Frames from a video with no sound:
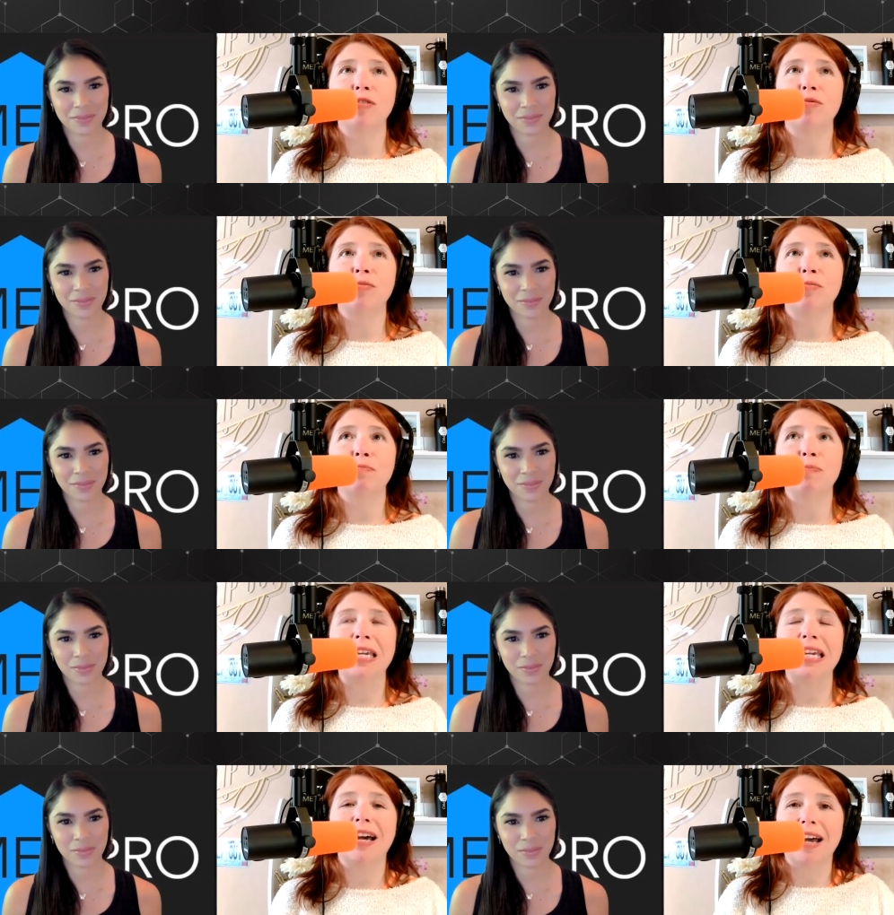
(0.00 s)
Speaker 1: to
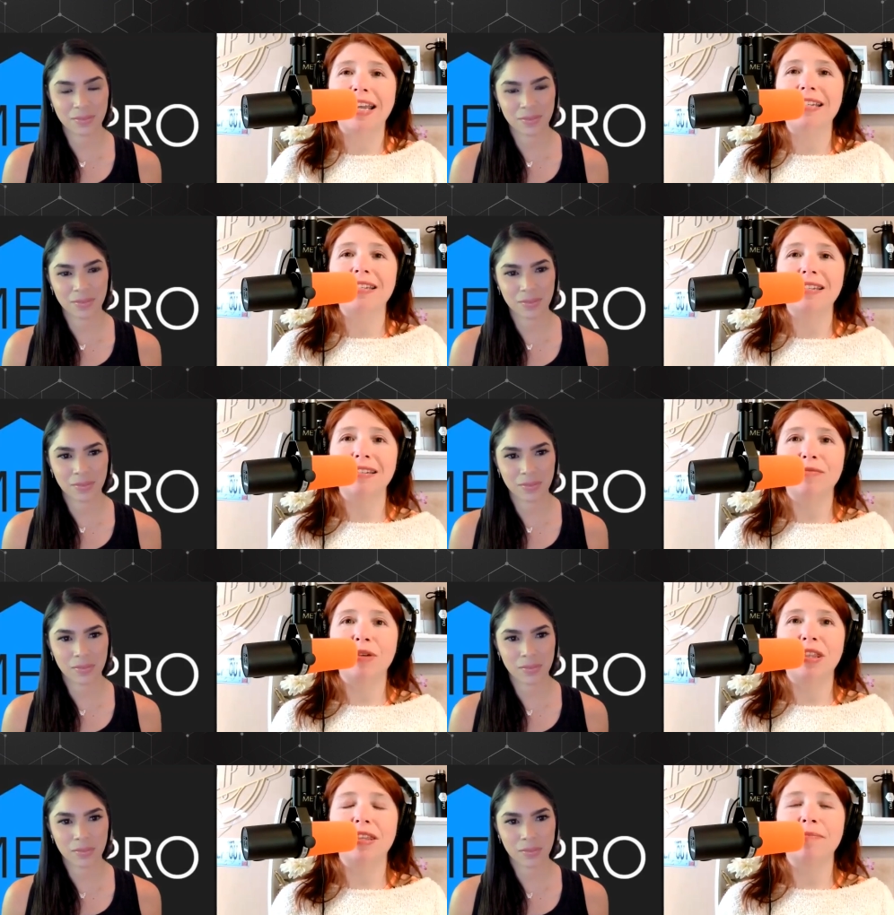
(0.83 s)
be kind
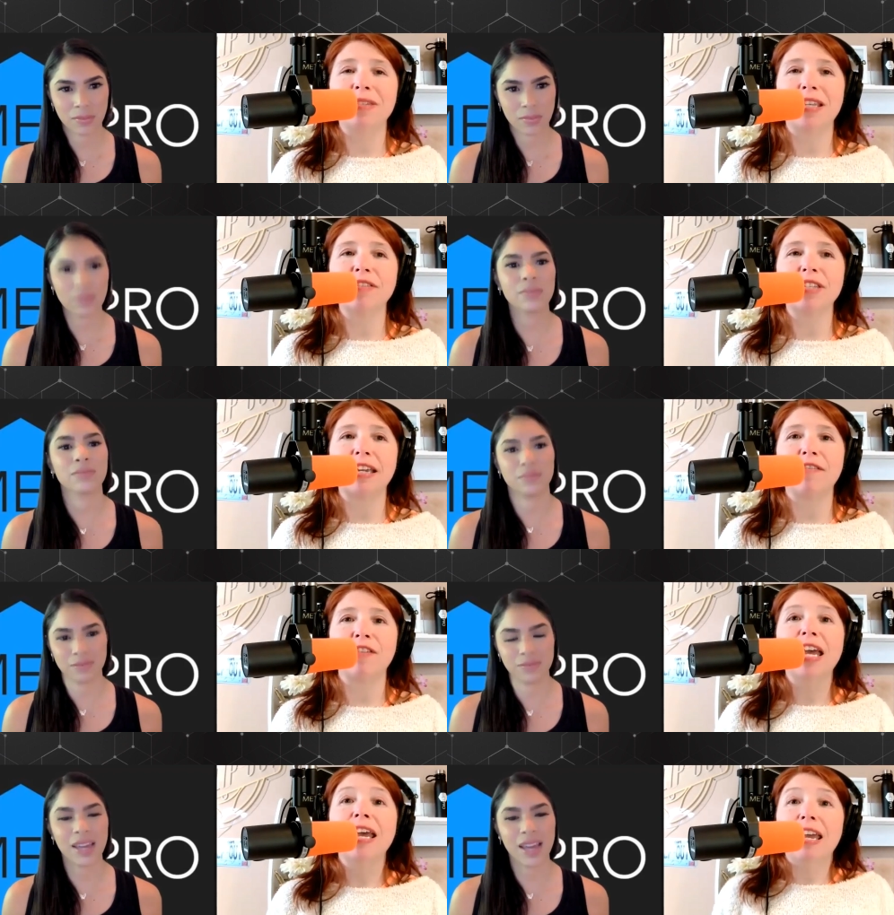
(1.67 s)
with themselves. Like if,
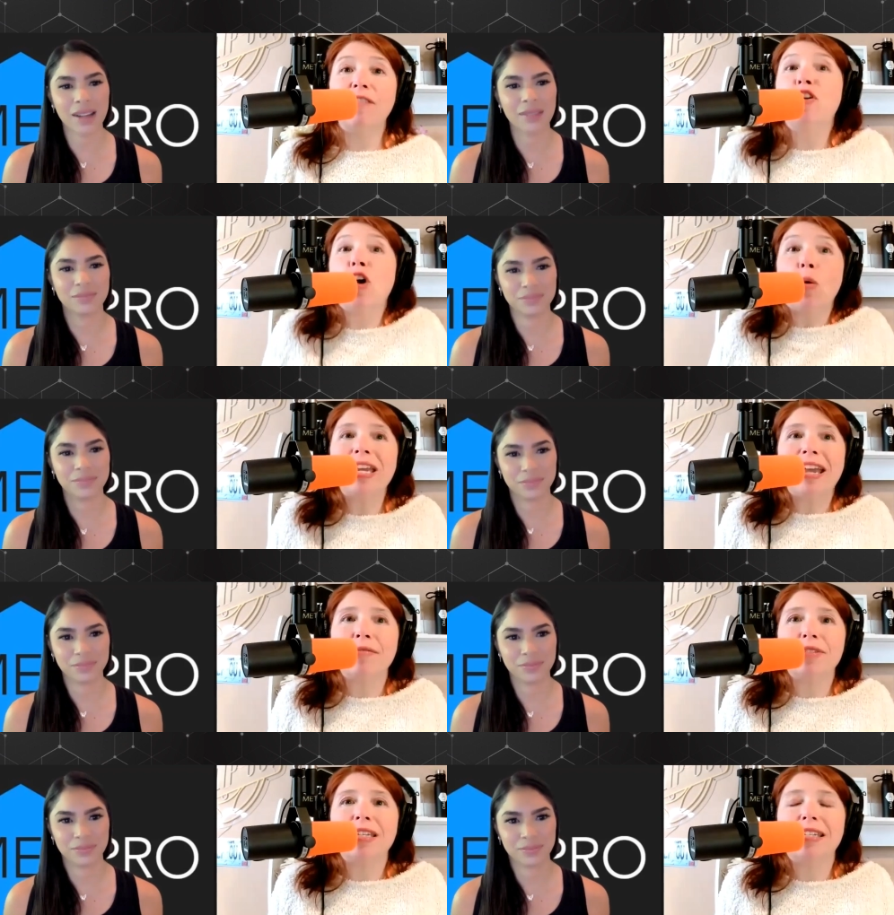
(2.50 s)
yeah. if going
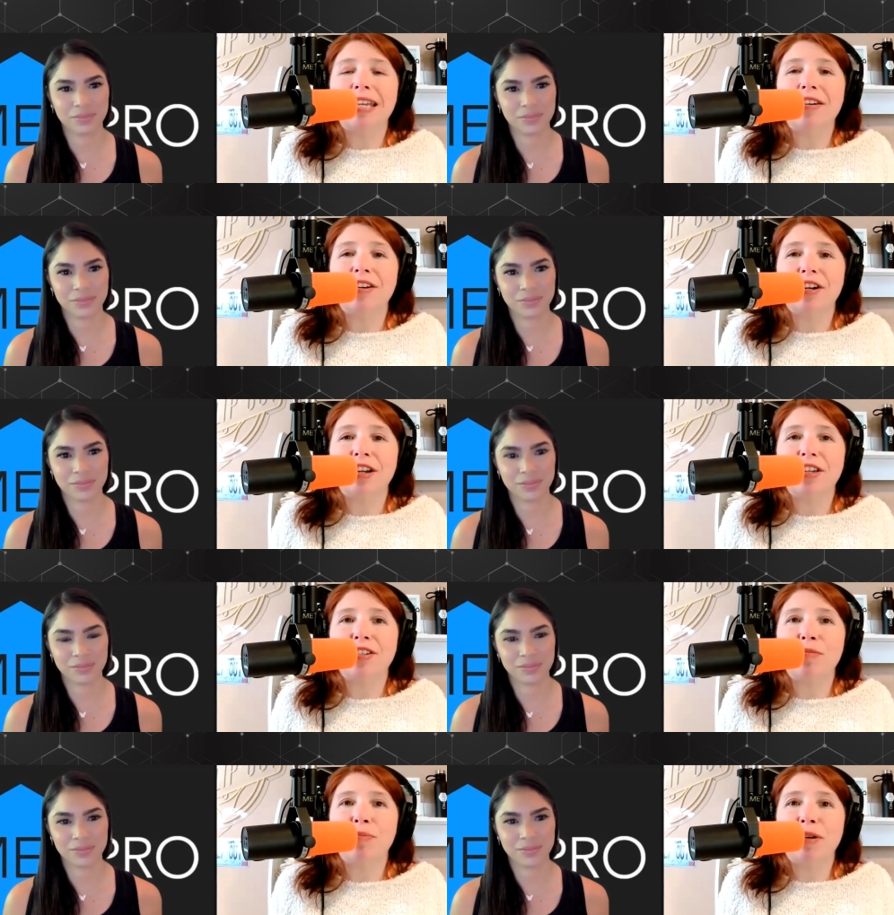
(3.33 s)
out to dinner is
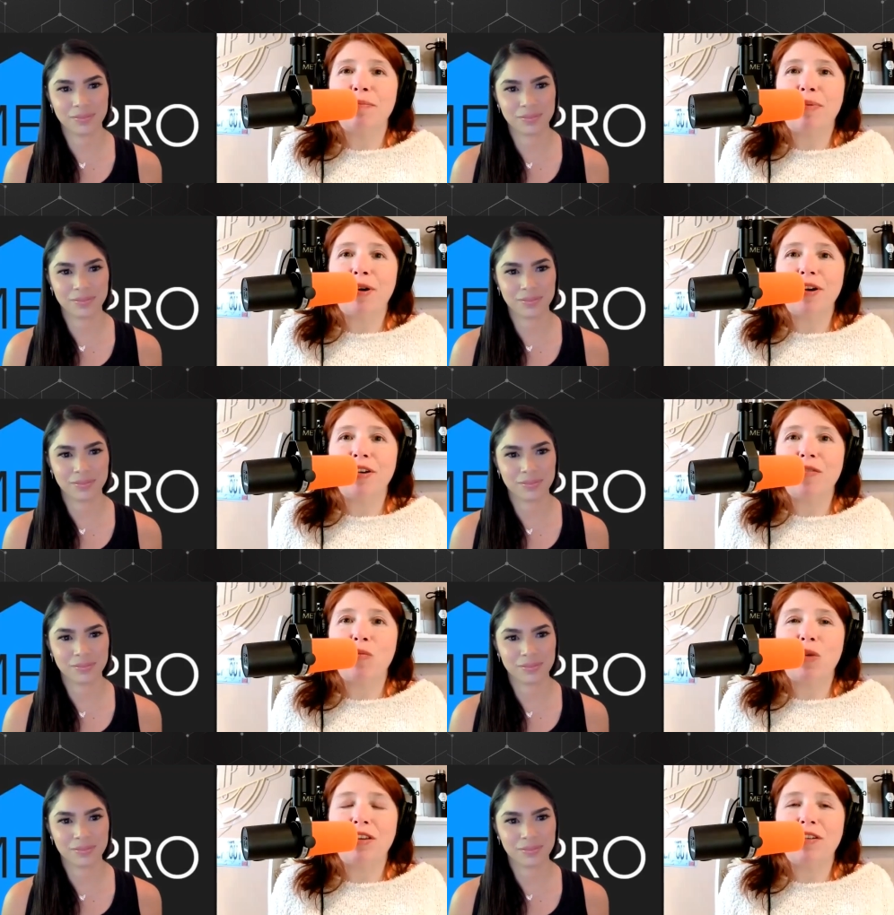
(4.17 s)
super important
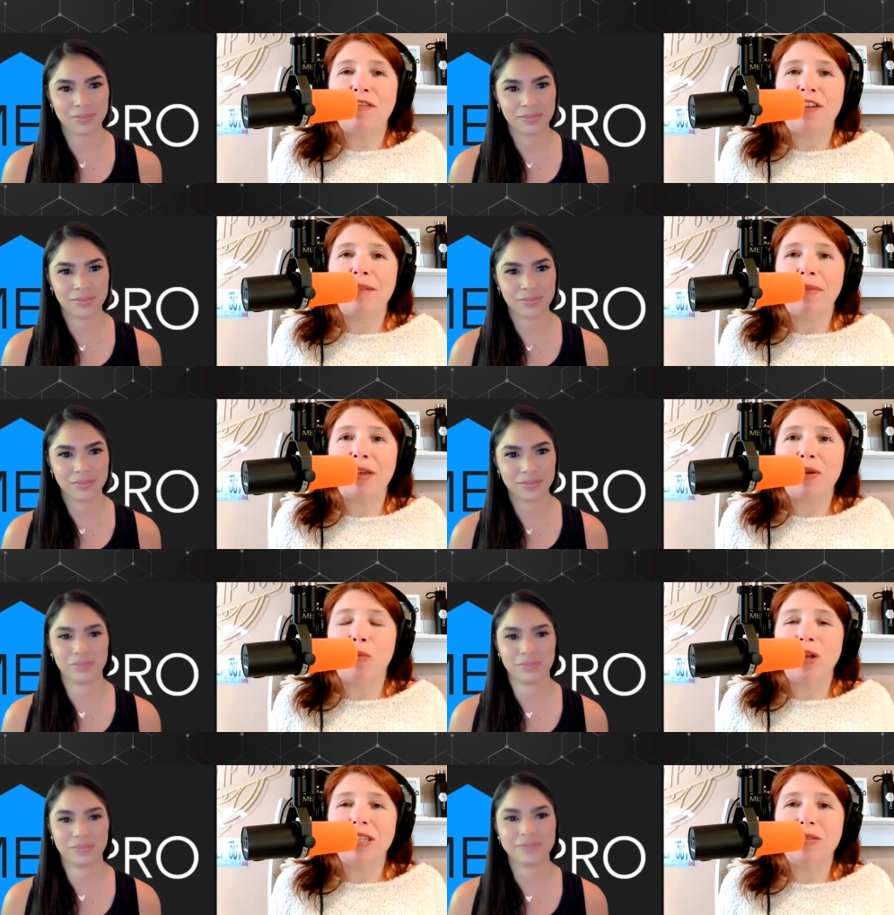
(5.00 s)
with your family
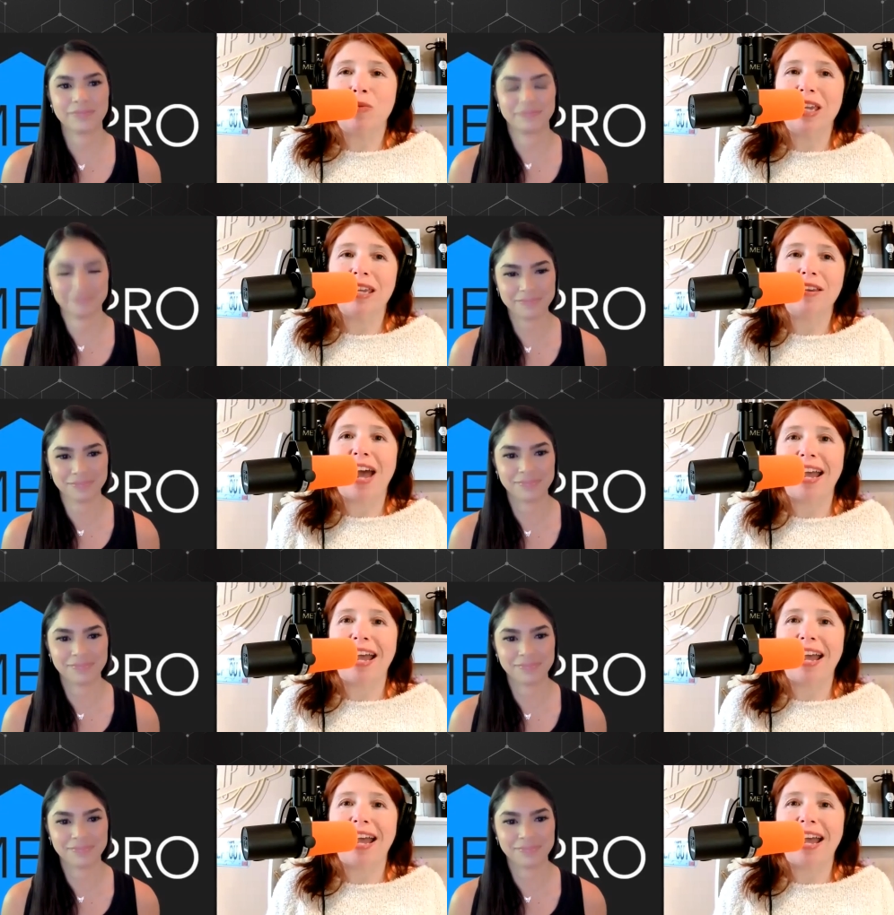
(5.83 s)
once a week,